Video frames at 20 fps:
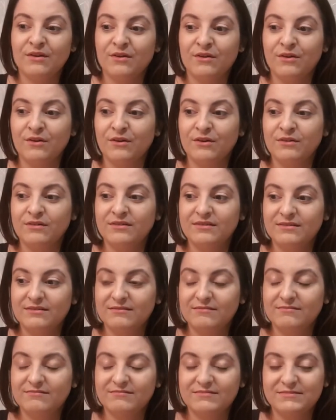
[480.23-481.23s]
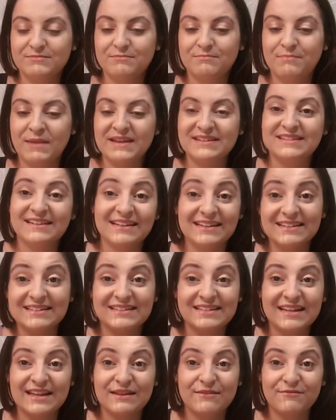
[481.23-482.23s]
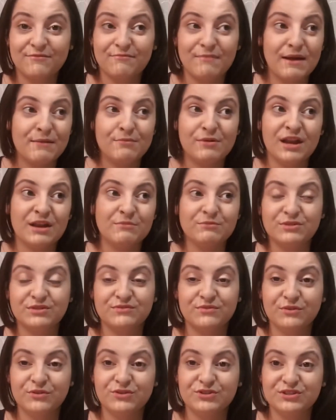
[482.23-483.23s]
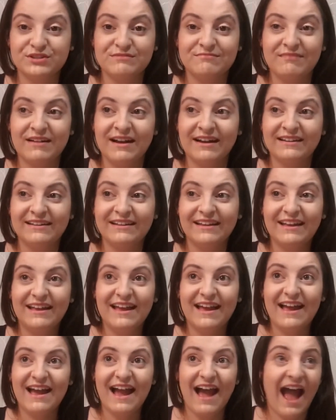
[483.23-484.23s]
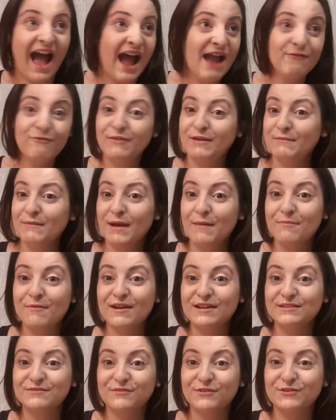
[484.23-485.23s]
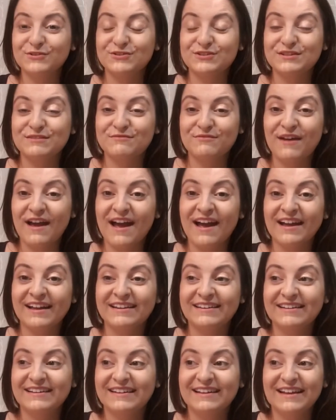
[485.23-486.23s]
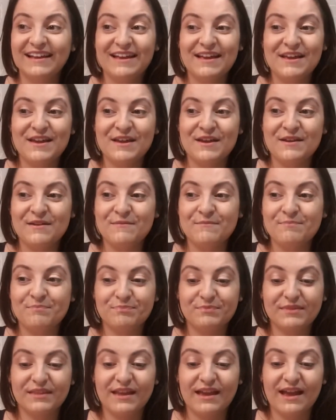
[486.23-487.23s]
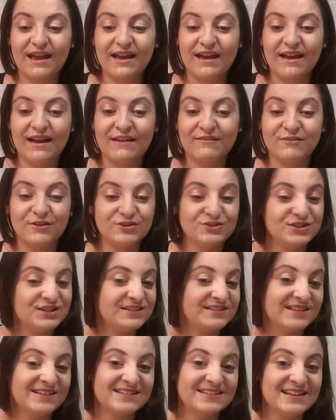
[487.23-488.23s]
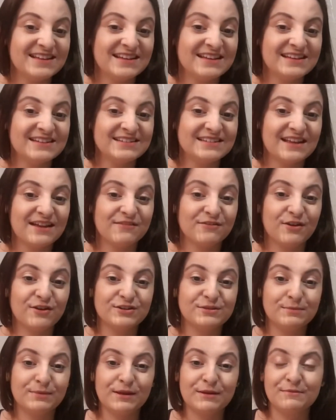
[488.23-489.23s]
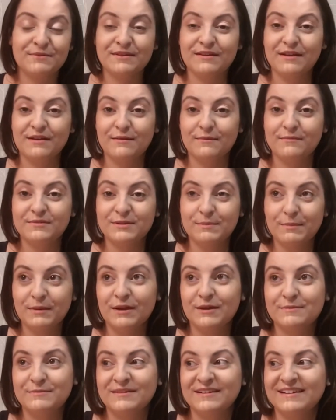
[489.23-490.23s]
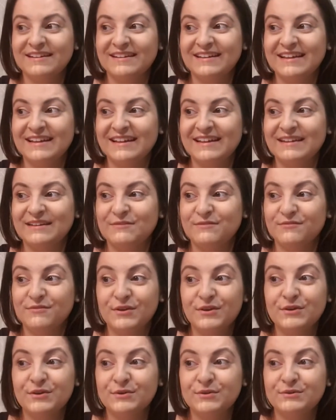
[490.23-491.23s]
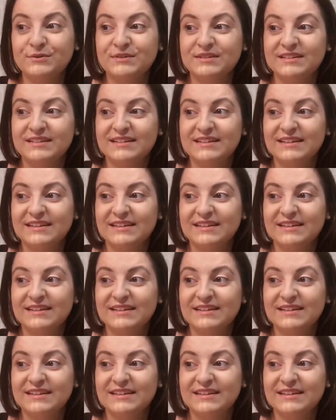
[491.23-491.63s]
or basically to see if my brain was functioning right. I think my brain's functioning fine. Um, I've got GCSEs, I've got a diploma diploma in food,